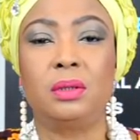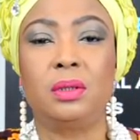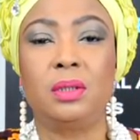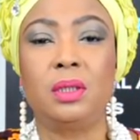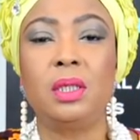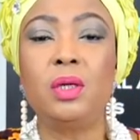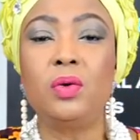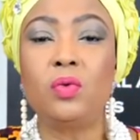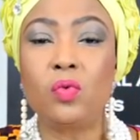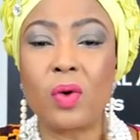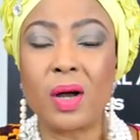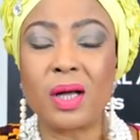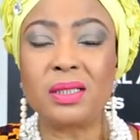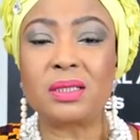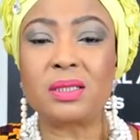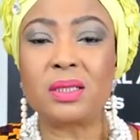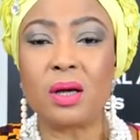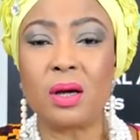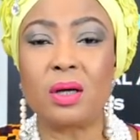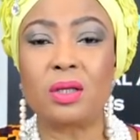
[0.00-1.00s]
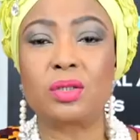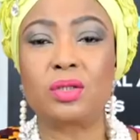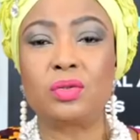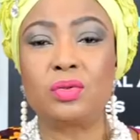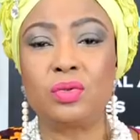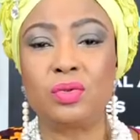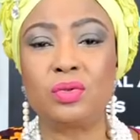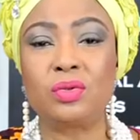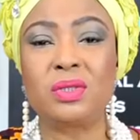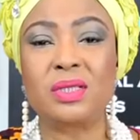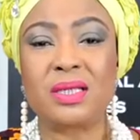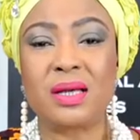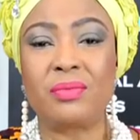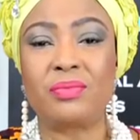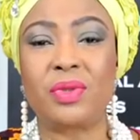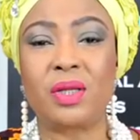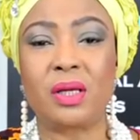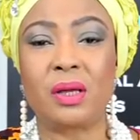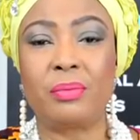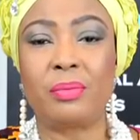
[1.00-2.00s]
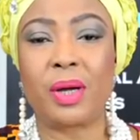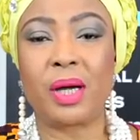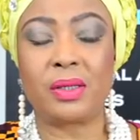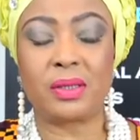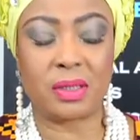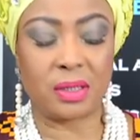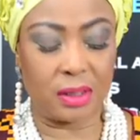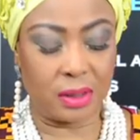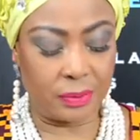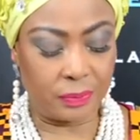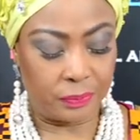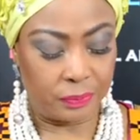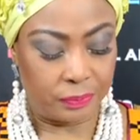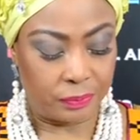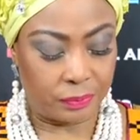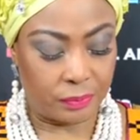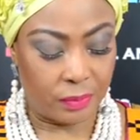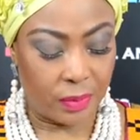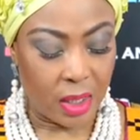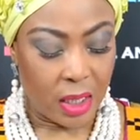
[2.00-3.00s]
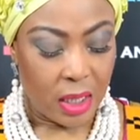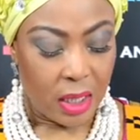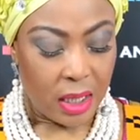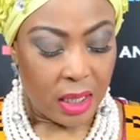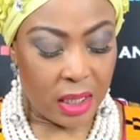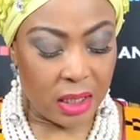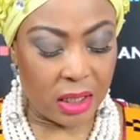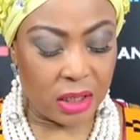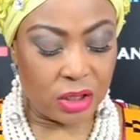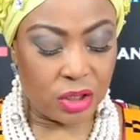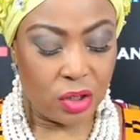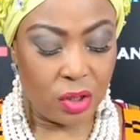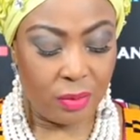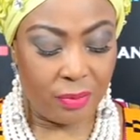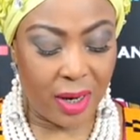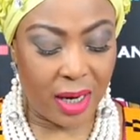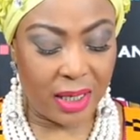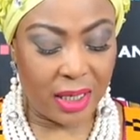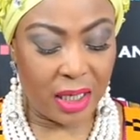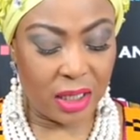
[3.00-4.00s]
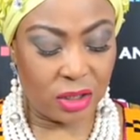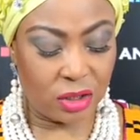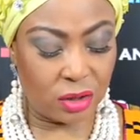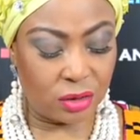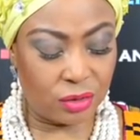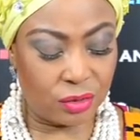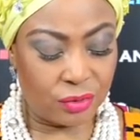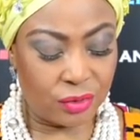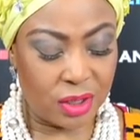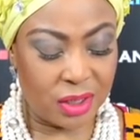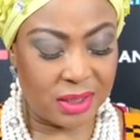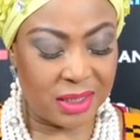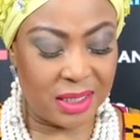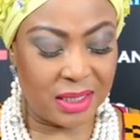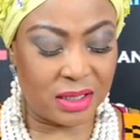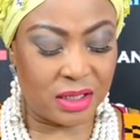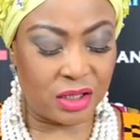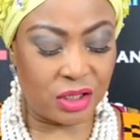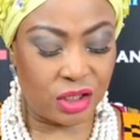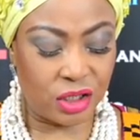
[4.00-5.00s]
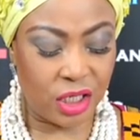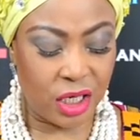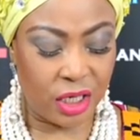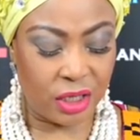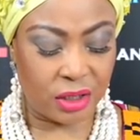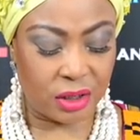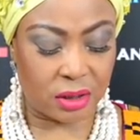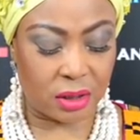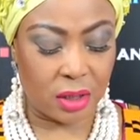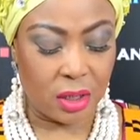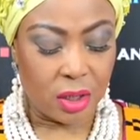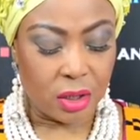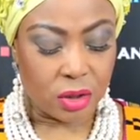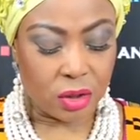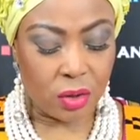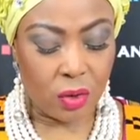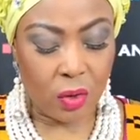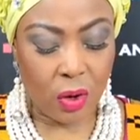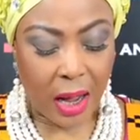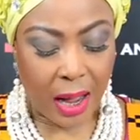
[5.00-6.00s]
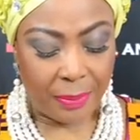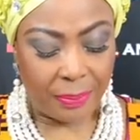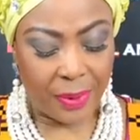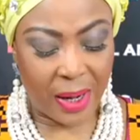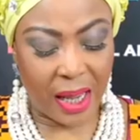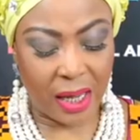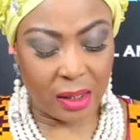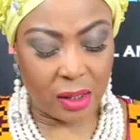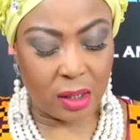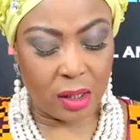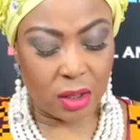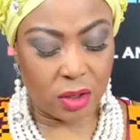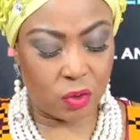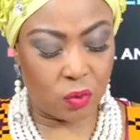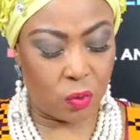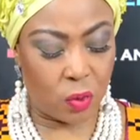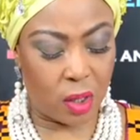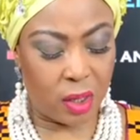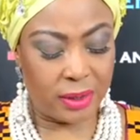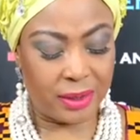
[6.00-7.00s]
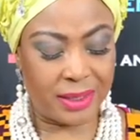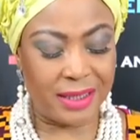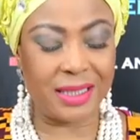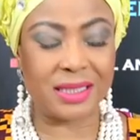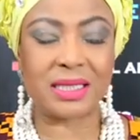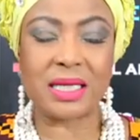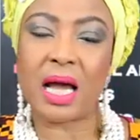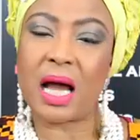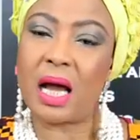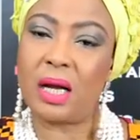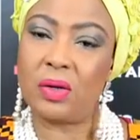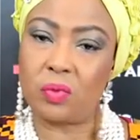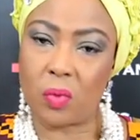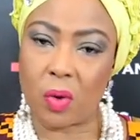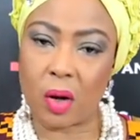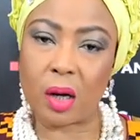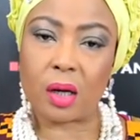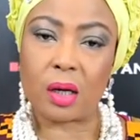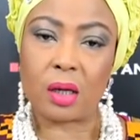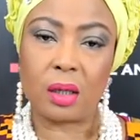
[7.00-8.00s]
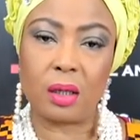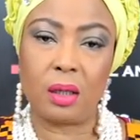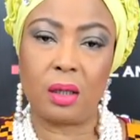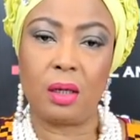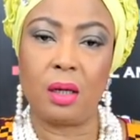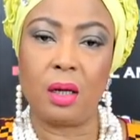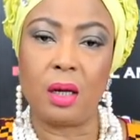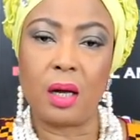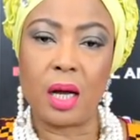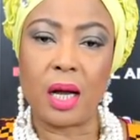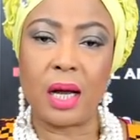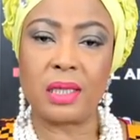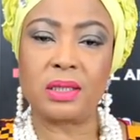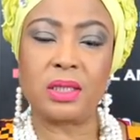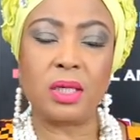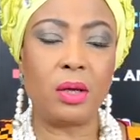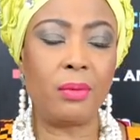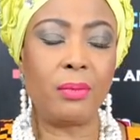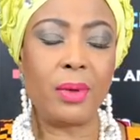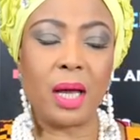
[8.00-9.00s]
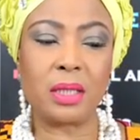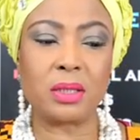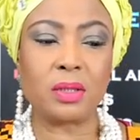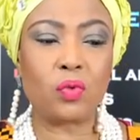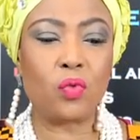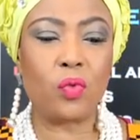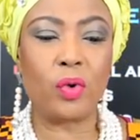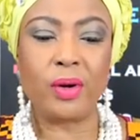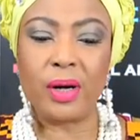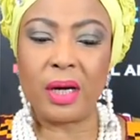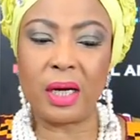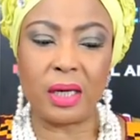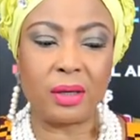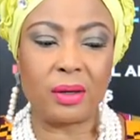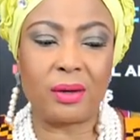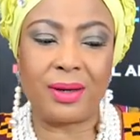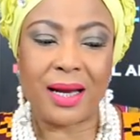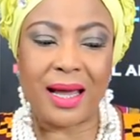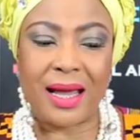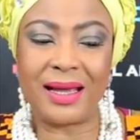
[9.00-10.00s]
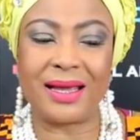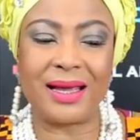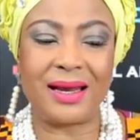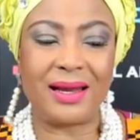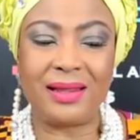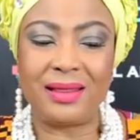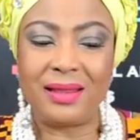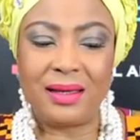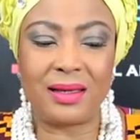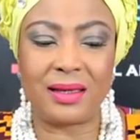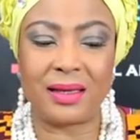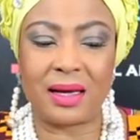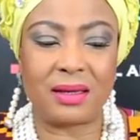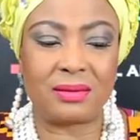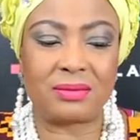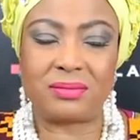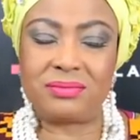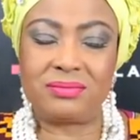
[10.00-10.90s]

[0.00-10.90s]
He wants us to do something about it. It is human nature to resist change. So applying God's word is hard work. As humans, we really don't like anything that